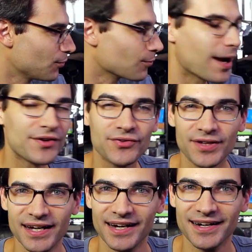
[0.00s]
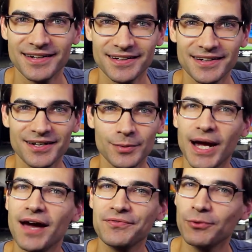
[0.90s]
resting.
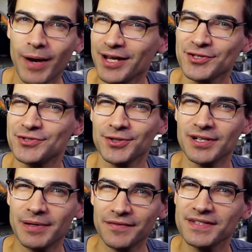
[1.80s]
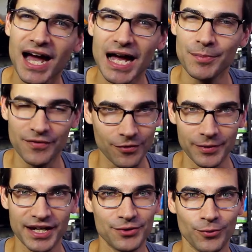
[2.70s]
We have to wait a certain amount of time before
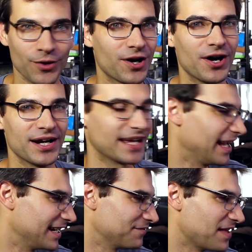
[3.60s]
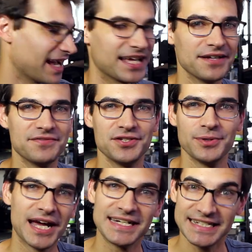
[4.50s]
we can work on it again, if that gives
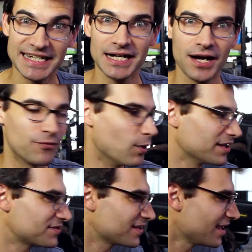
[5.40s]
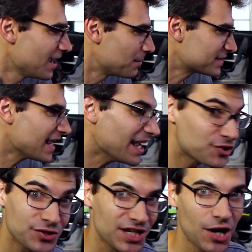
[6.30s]
you an idea of what's
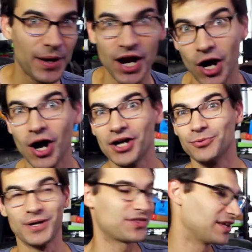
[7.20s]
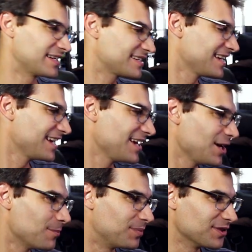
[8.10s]
potentially going on with it.
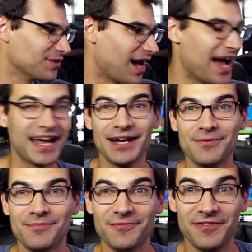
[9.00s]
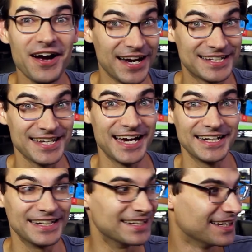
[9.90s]
But I am very
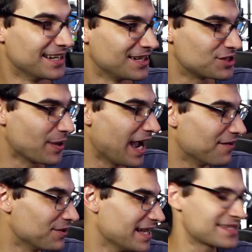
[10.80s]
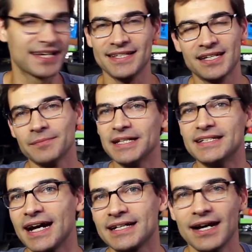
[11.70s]
excited to have, it's going to be a
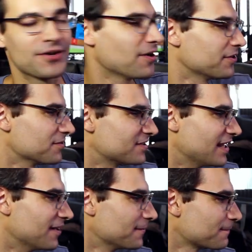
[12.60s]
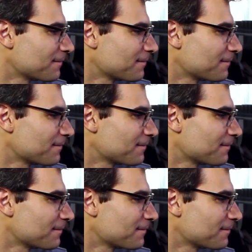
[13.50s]
decked out Kronos now.